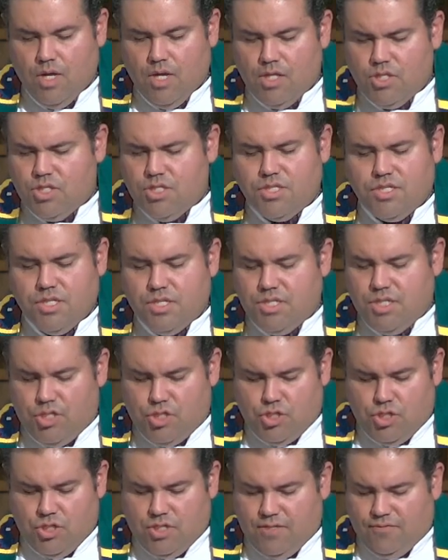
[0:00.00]
just as it
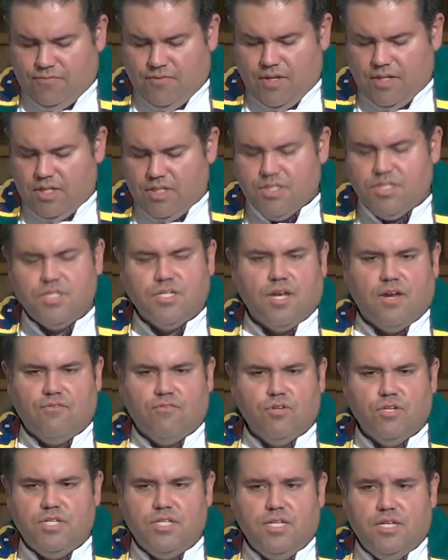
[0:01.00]
should defend its
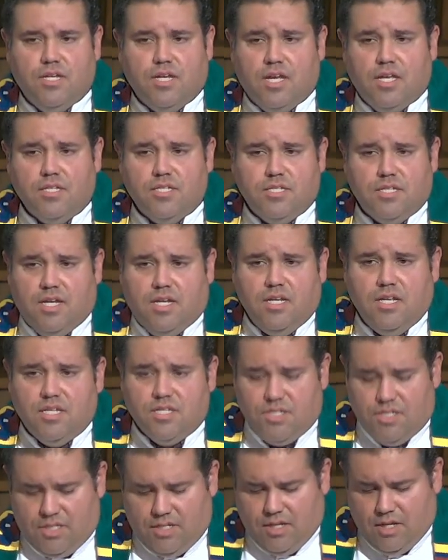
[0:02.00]
sovereignty against any
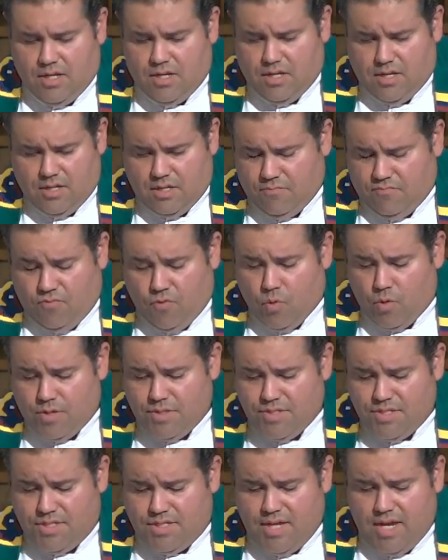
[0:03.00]
uh, foreign
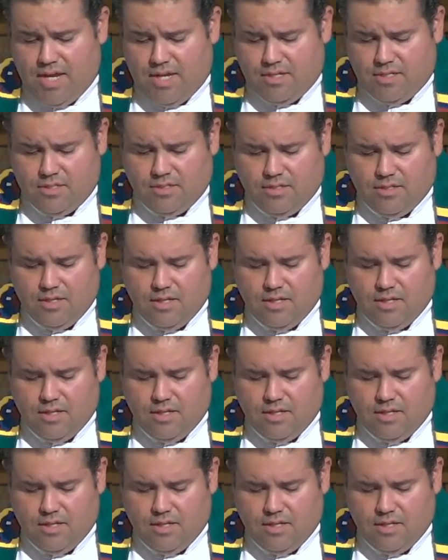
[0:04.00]
state.